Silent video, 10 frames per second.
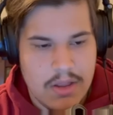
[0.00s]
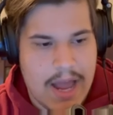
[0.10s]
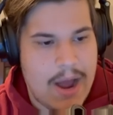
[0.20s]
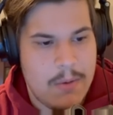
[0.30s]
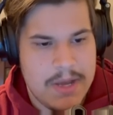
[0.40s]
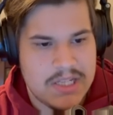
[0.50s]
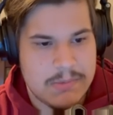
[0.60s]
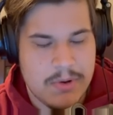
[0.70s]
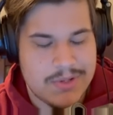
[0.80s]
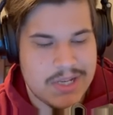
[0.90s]
how am I
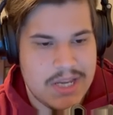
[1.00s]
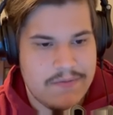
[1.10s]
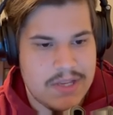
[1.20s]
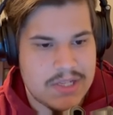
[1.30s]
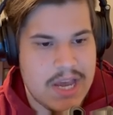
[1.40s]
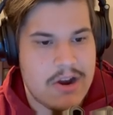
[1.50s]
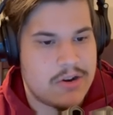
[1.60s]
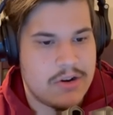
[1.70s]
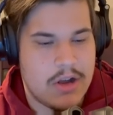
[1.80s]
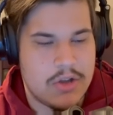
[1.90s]
supposed to give this
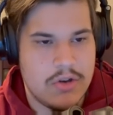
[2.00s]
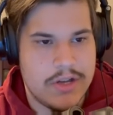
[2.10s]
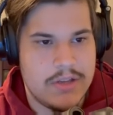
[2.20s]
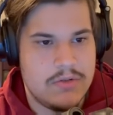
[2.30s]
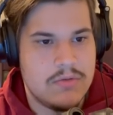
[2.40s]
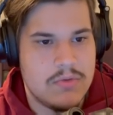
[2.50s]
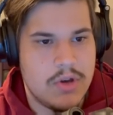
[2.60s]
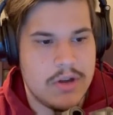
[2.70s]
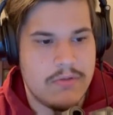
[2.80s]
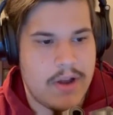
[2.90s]
character a good
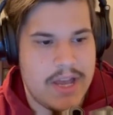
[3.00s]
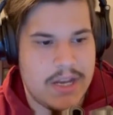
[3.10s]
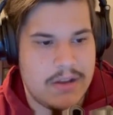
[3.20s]
rating?